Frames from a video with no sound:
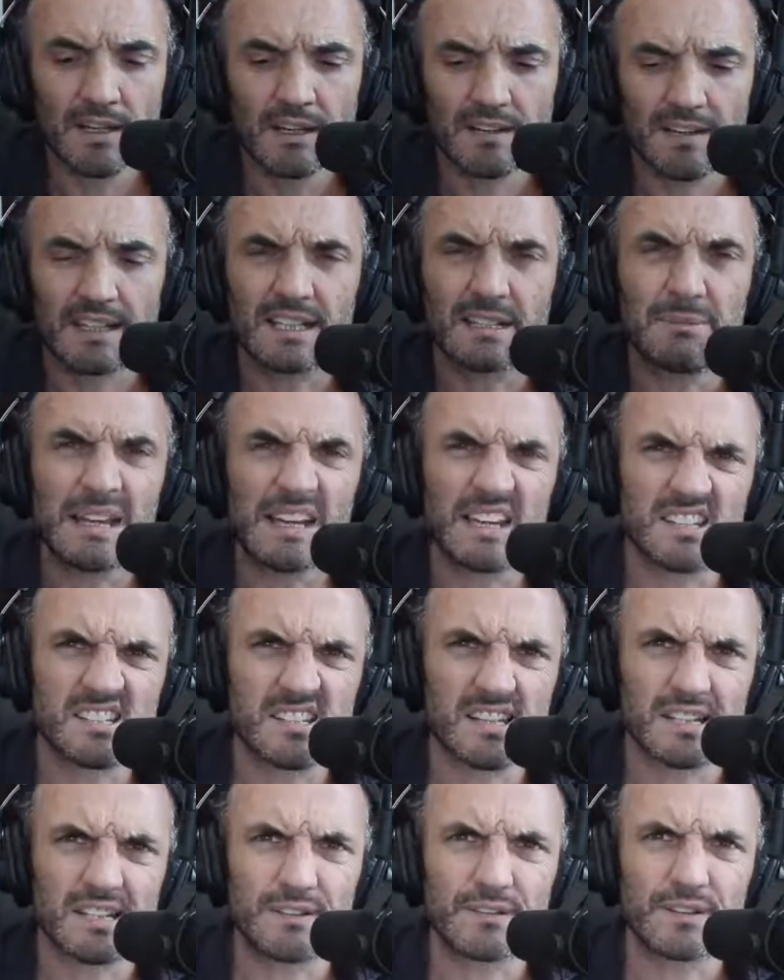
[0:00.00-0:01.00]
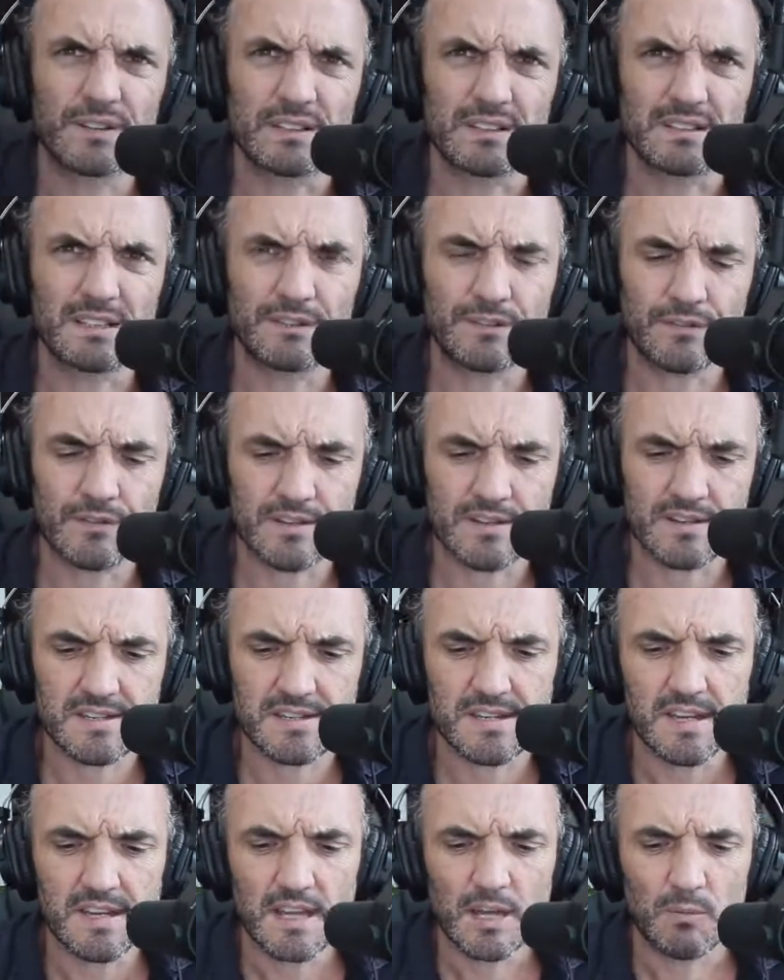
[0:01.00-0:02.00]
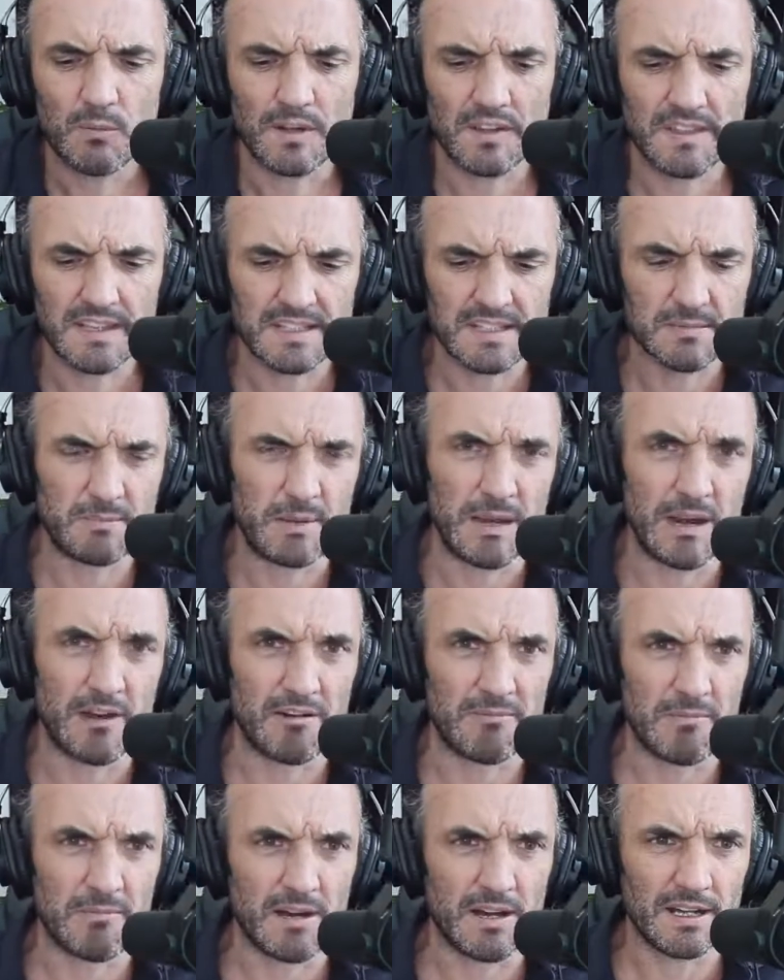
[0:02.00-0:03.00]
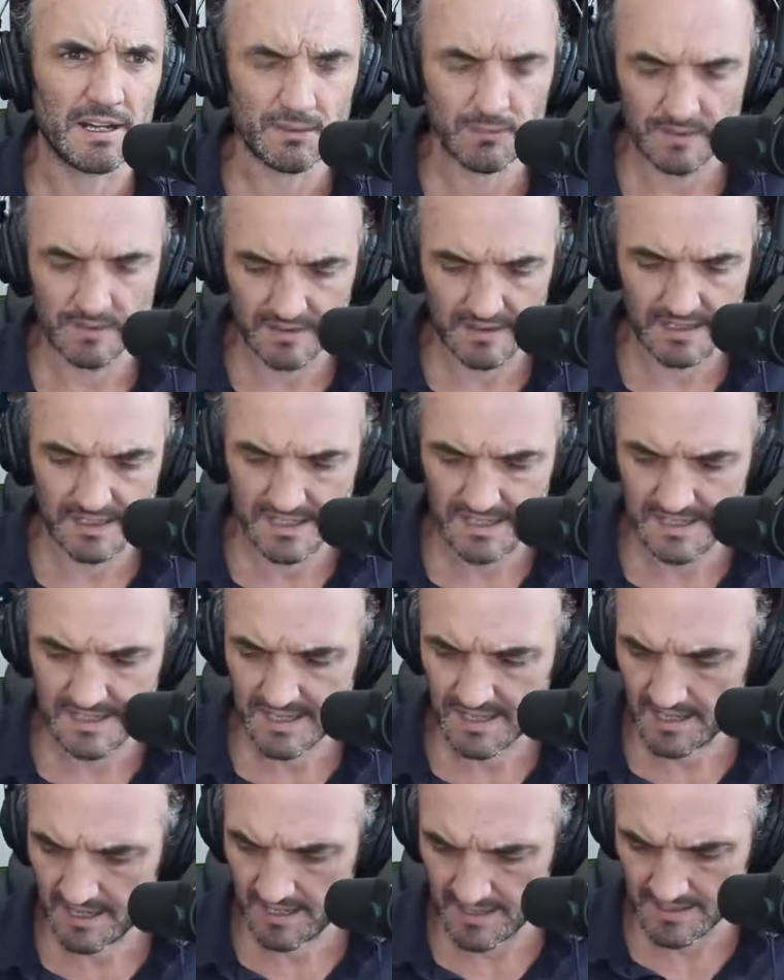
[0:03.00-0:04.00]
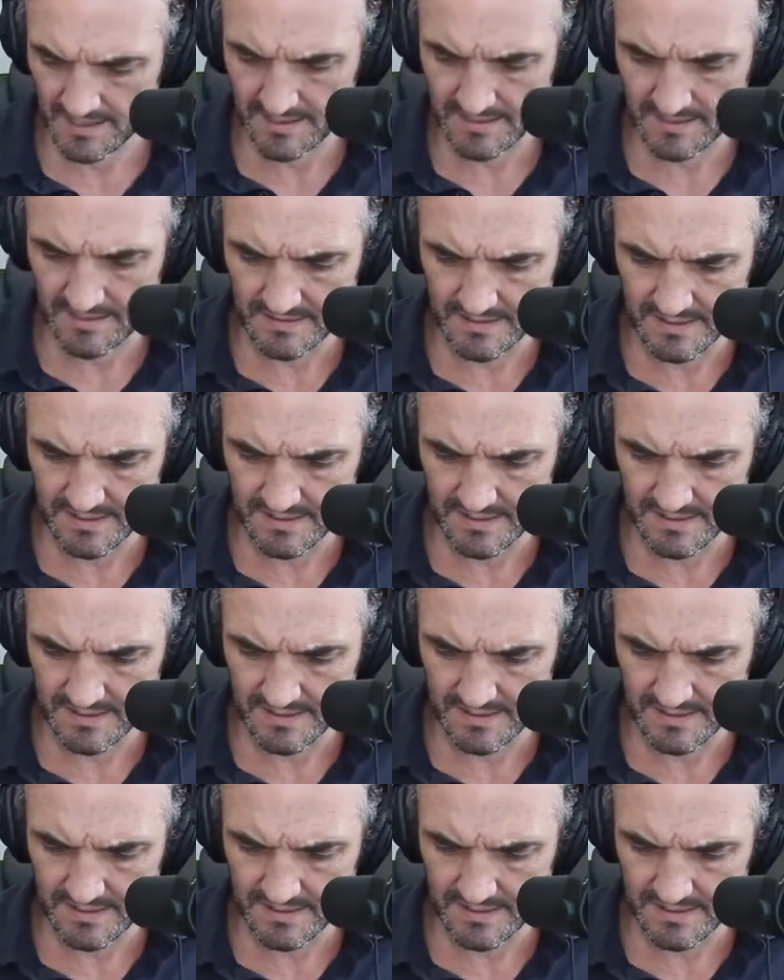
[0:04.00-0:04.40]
That can make a significant difference. One thing to bear in mind with these headsets